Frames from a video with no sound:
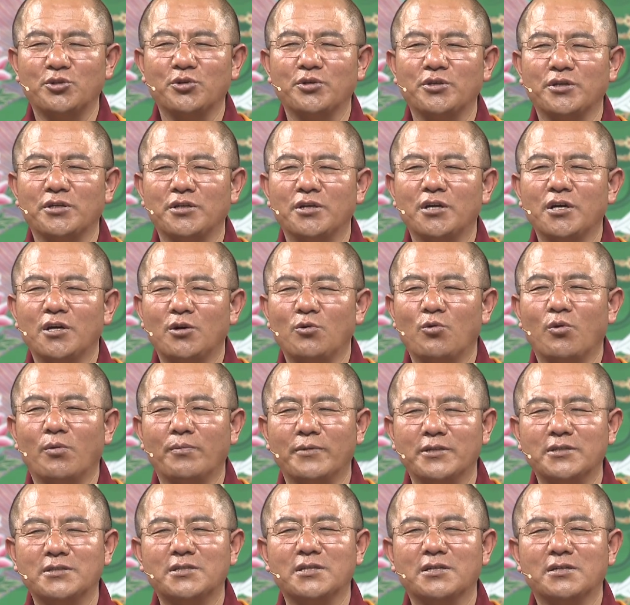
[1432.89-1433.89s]
he talked
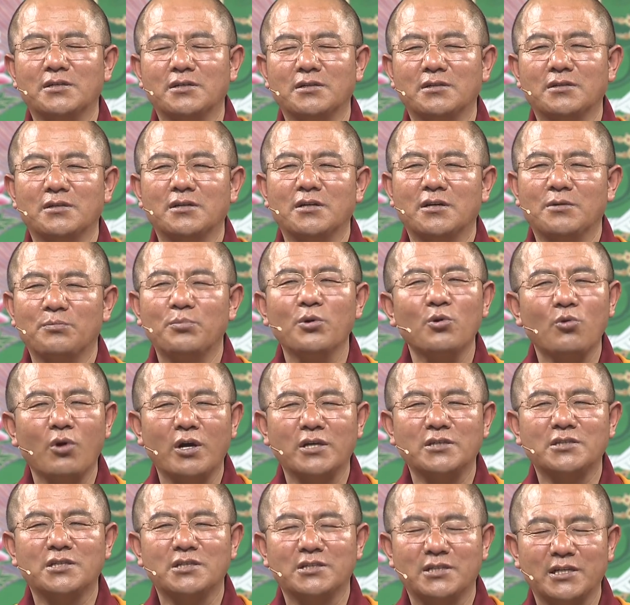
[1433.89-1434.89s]
about how he
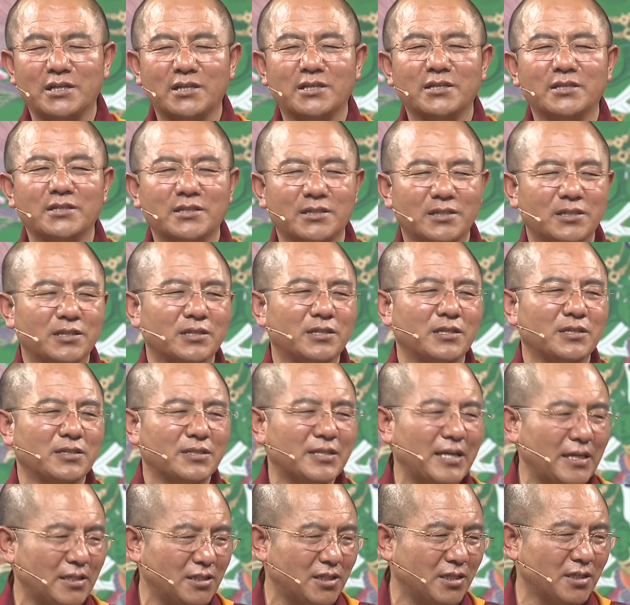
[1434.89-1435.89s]
received blessings from
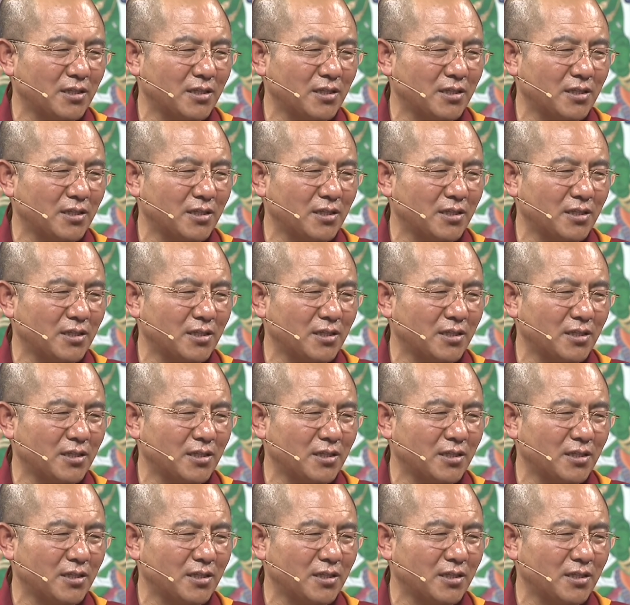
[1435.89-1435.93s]
Tara